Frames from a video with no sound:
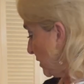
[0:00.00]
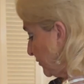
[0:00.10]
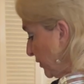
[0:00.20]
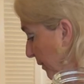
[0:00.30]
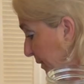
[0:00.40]

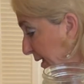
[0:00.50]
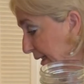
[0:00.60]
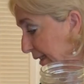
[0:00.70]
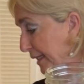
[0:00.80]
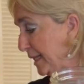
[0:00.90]
from
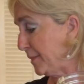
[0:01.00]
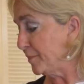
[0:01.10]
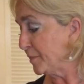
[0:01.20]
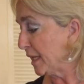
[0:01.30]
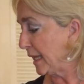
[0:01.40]
Italy,
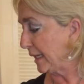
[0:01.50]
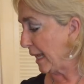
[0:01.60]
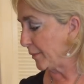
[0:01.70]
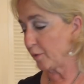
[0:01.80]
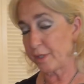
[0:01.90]
and
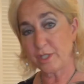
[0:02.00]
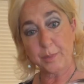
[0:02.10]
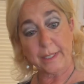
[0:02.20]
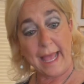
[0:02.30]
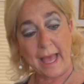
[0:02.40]
I'm going to
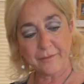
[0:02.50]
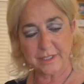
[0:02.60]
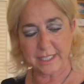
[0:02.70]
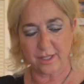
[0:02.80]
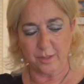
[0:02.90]
put a 1/2
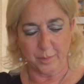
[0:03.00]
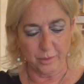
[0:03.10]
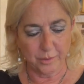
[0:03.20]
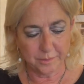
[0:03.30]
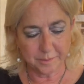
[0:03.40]

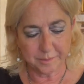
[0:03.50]
teaspoon.